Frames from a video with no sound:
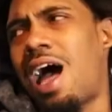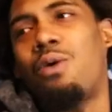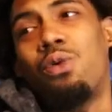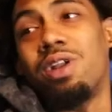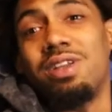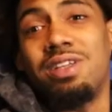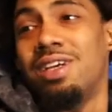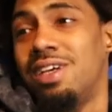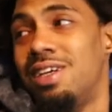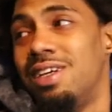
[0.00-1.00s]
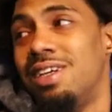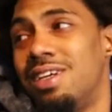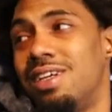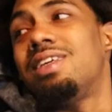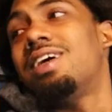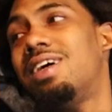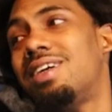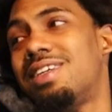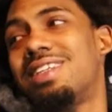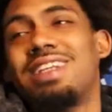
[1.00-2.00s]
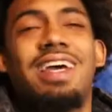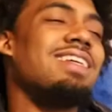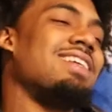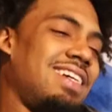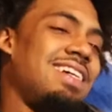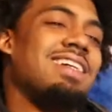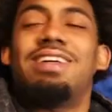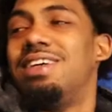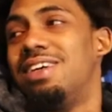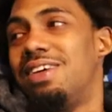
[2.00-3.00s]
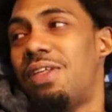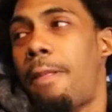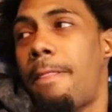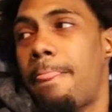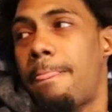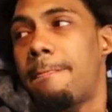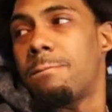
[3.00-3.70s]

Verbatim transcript: I wanted. We, we it's sports. Yeah, that. like even me, I started sports middle